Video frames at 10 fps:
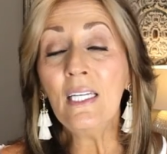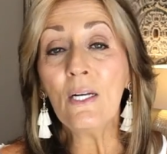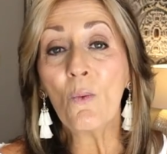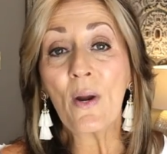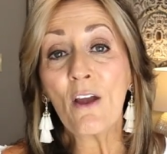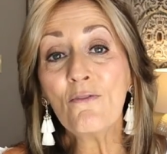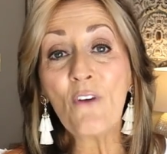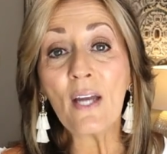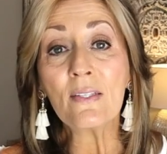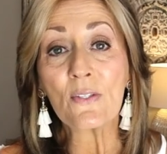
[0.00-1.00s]
you know, when I
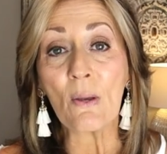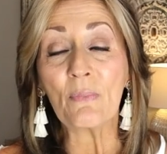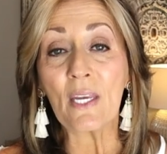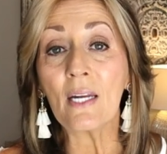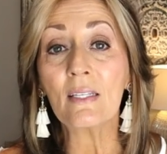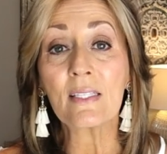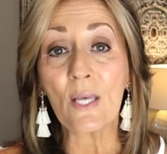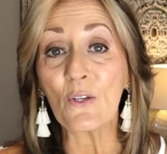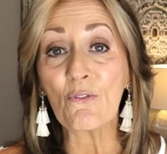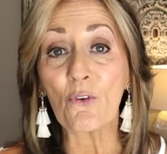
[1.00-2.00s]
find something and it
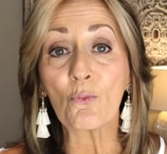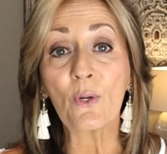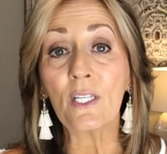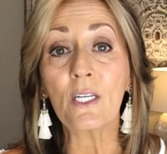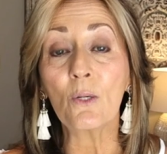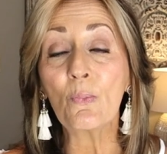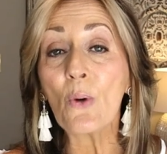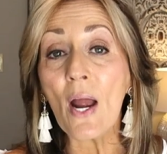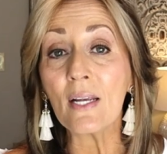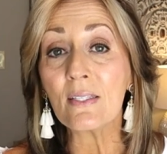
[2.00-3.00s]
sells for a really good
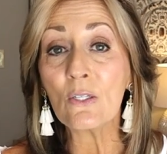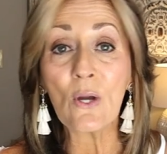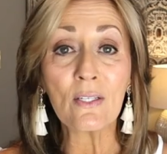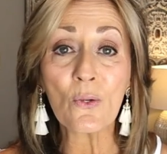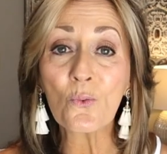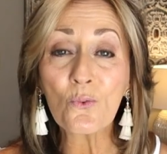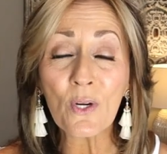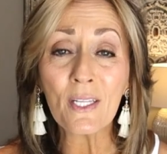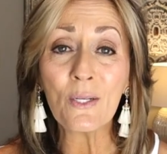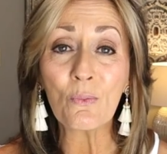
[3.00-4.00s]
price, you guys are
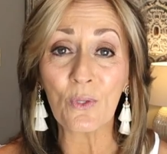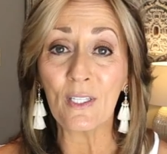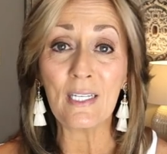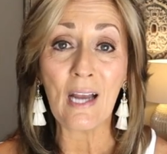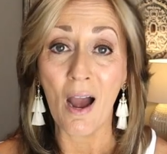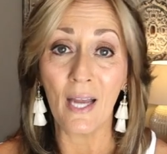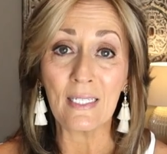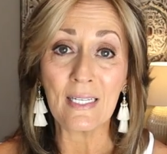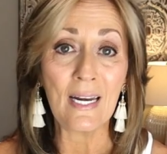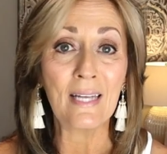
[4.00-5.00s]
really, really
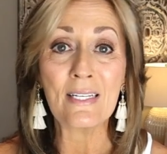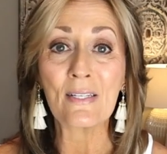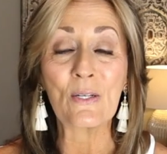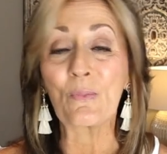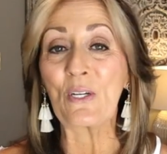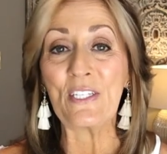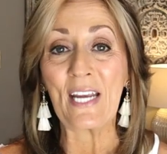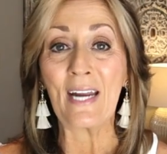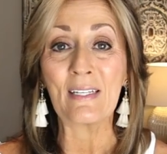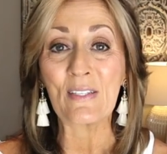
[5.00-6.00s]
kind, and I just
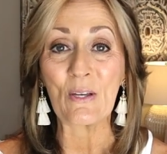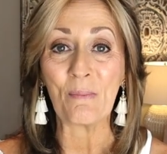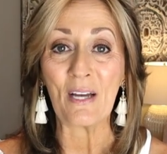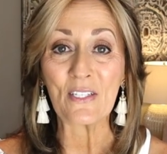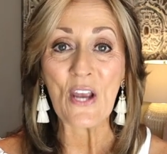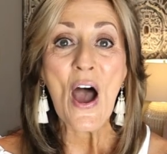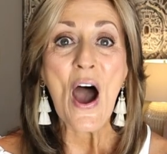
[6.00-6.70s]
appreciate it so much.